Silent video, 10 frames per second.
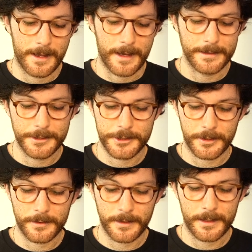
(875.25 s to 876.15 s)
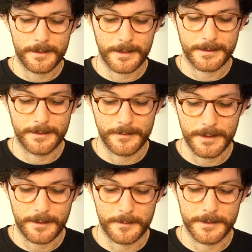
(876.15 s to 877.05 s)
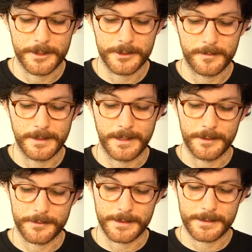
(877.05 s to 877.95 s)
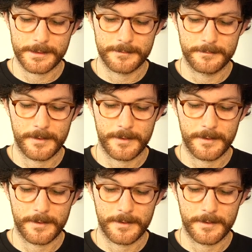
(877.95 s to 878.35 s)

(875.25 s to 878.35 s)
Any sugar-laden activity could potentially be dangerous.